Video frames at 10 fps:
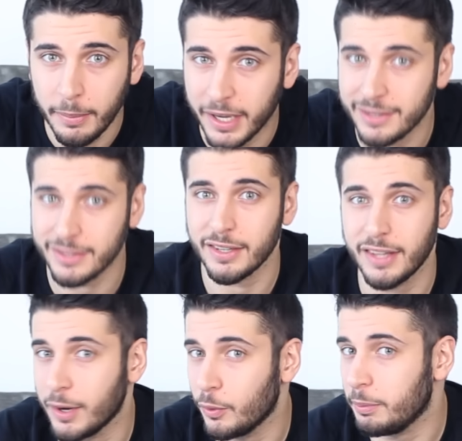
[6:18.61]
Because
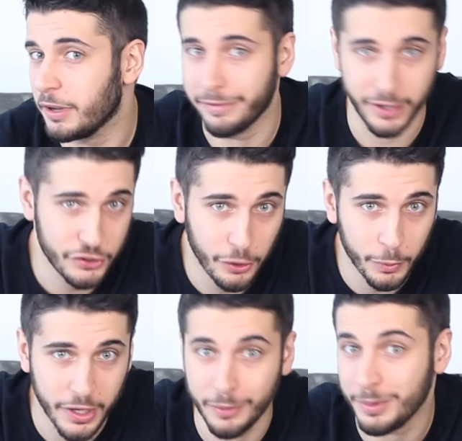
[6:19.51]
then it wouldn't be your first job,
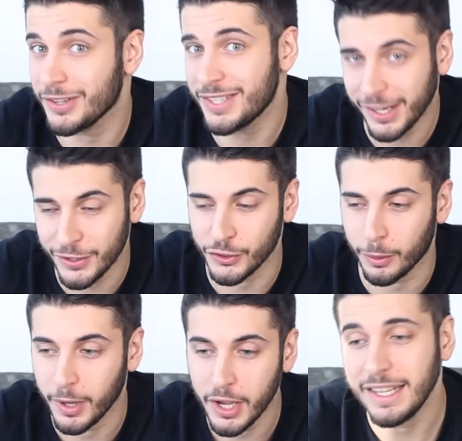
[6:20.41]
would it? It would be your second job.